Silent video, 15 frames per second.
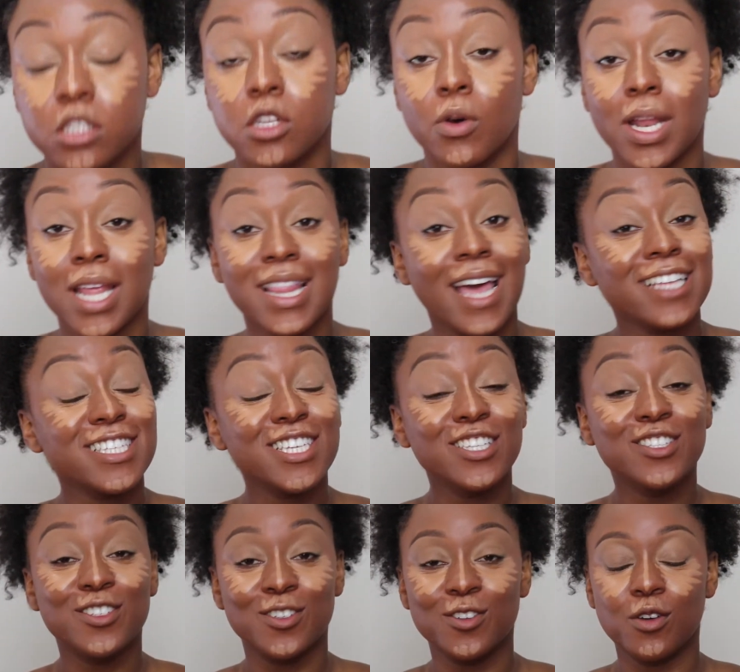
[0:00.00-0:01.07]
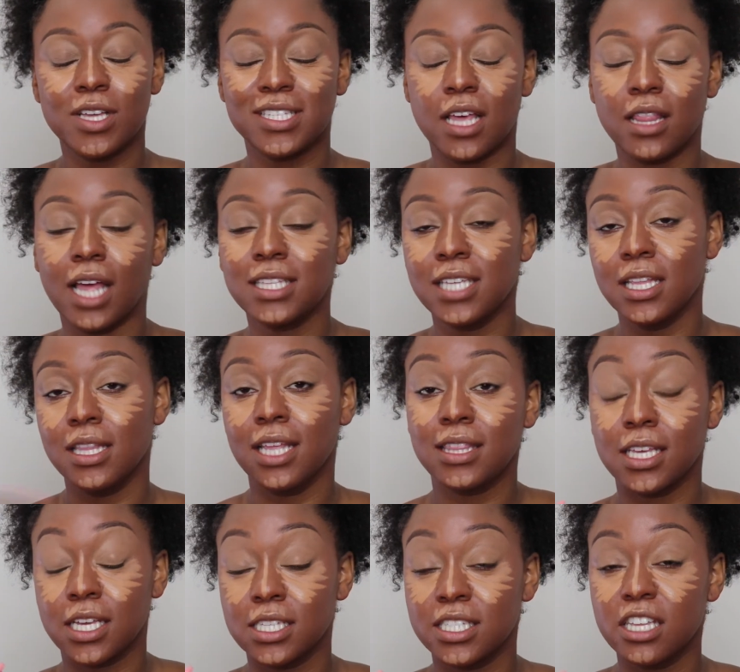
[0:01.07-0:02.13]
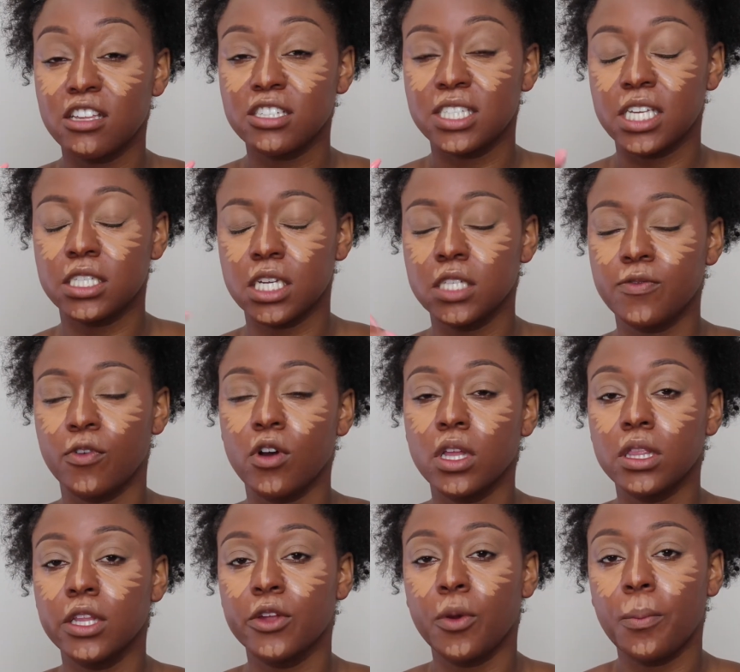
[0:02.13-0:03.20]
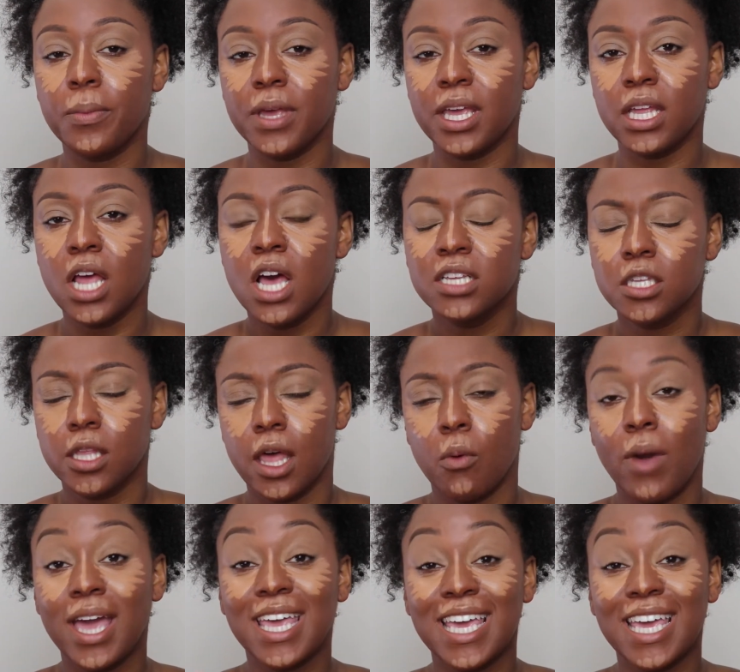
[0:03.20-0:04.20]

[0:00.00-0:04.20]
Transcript: So what I like to do is I like to let the concealer sit just for a little bit, so that way